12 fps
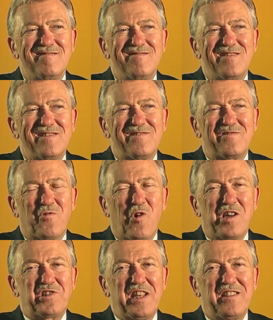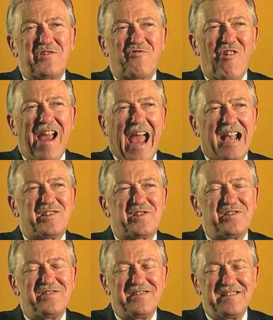That's kind of interesting. Crossing the tracks.
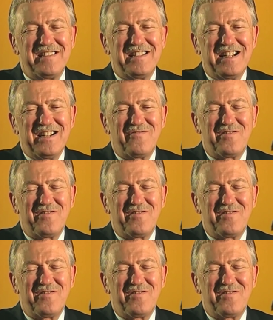Crossing uh, the tracks.